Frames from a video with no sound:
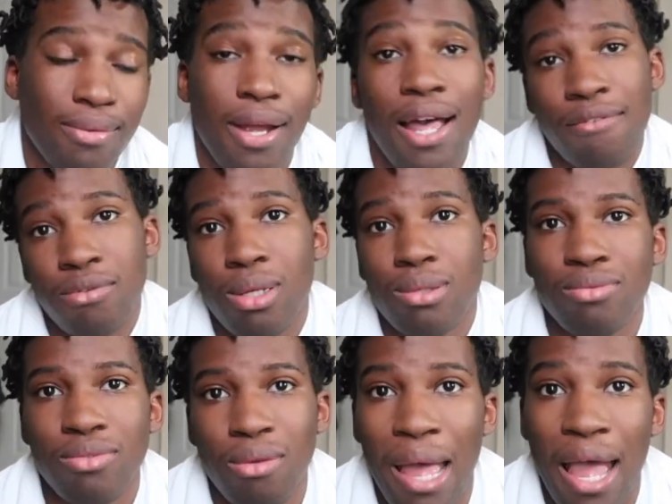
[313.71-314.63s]
I'm
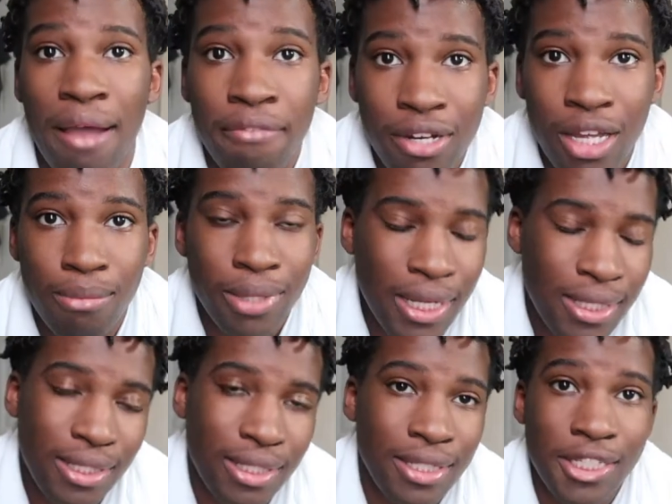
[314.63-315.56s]
from Africa, I'm
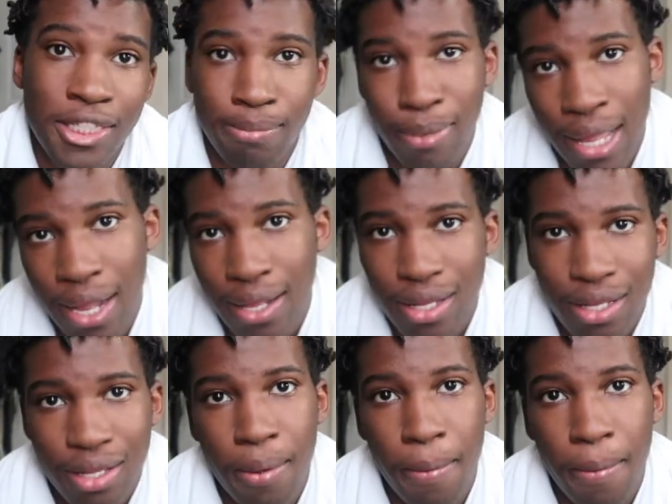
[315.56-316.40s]
guessing, because he's black.